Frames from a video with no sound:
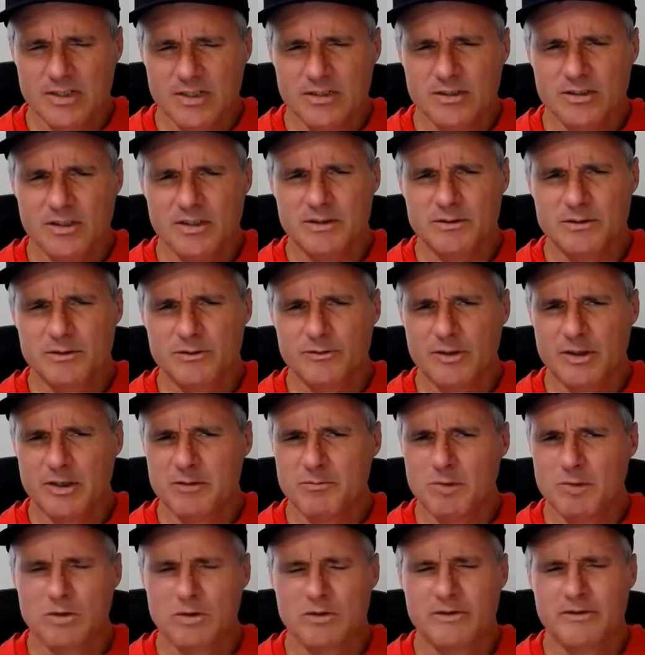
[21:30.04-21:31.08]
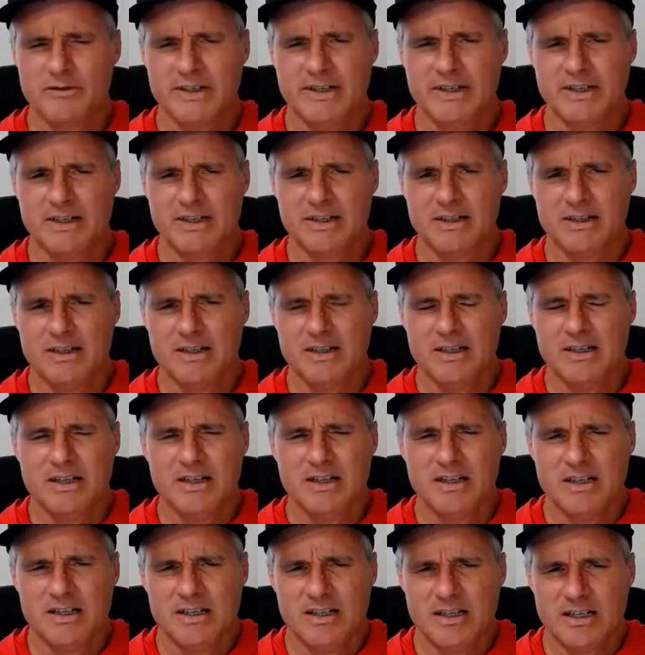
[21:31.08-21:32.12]
So that was very motivating.
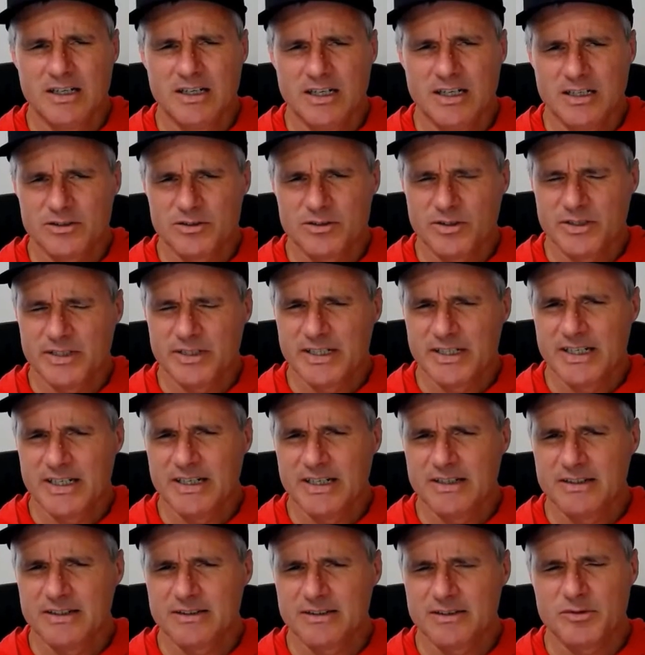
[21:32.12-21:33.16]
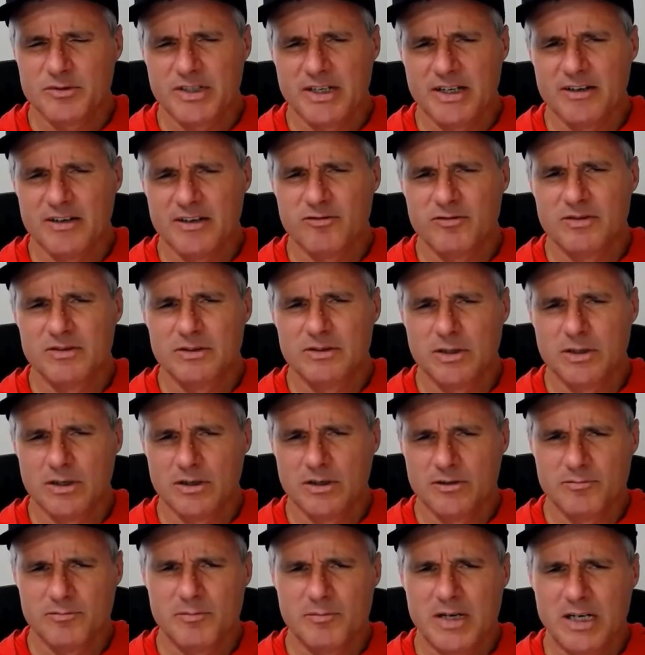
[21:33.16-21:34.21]
Started getting some
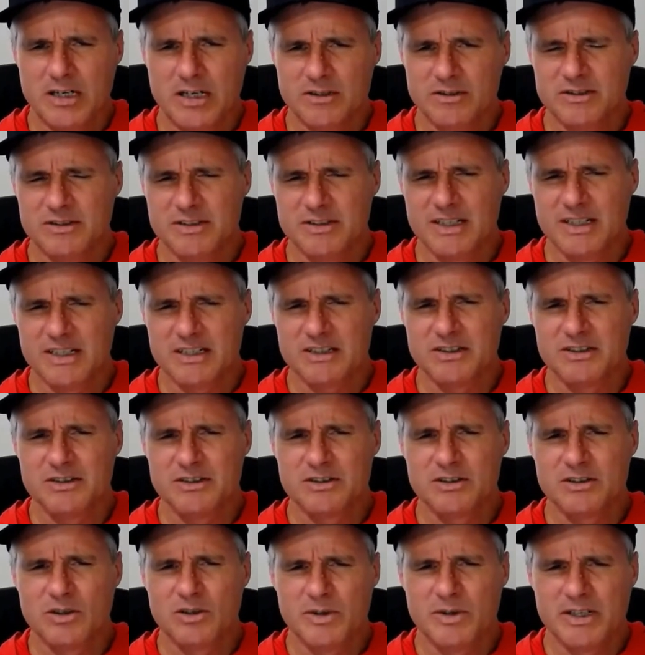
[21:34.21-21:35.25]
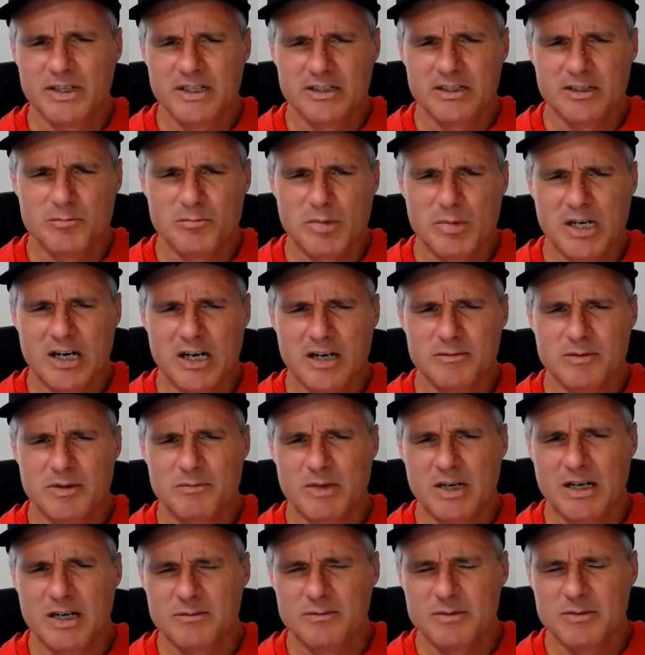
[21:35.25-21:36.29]
tough mountain sections going into Bahama
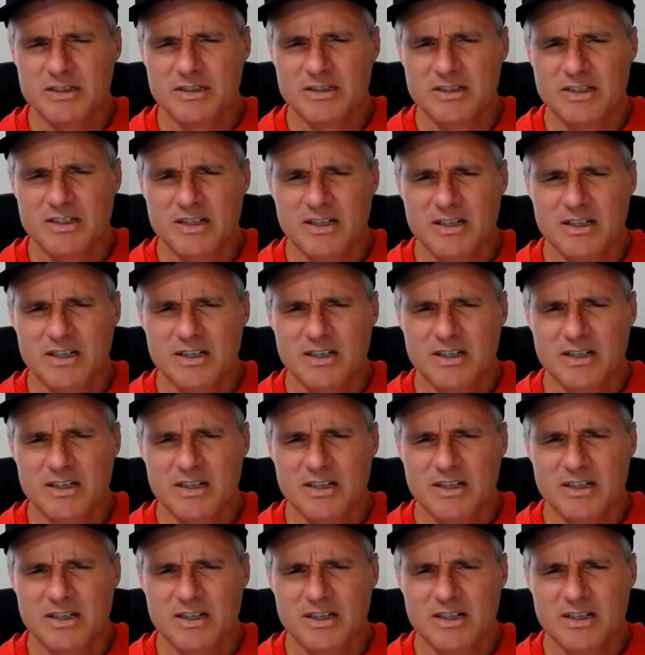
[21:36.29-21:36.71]
Mama,